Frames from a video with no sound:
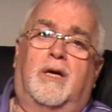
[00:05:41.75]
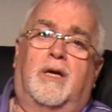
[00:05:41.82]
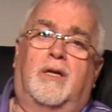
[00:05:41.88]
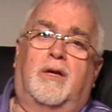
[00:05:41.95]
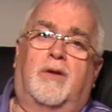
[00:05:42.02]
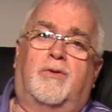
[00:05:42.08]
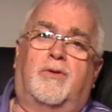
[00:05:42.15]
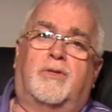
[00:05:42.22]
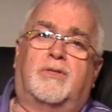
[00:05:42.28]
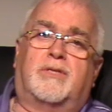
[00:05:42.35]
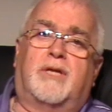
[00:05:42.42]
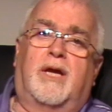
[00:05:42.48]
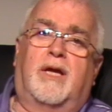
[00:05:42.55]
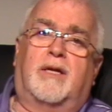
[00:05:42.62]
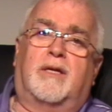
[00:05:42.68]
an
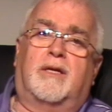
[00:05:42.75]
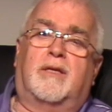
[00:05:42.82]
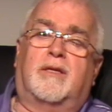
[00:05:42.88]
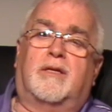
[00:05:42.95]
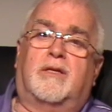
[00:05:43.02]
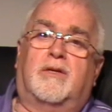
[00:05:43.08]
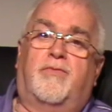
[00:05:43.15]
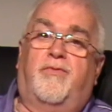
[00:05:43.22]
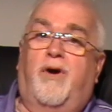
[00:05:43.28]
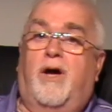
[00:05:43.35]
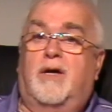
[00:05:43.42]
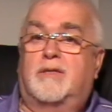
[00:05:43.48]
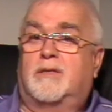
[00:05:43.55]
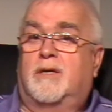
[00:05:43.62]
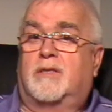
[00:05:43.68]
understanding that
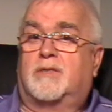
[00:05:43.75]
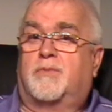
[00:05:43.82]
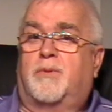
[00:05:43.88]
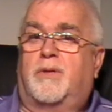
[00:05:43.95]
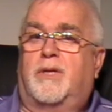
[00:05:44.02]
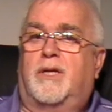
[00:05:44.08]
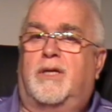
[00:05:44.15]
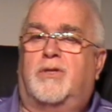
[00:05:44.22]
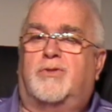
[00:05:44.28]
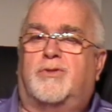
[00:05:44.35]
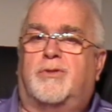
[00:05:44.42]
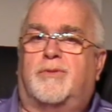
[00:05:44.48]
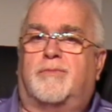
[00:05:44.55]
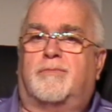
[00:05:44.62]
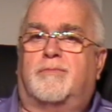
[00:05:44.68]
defies explanation.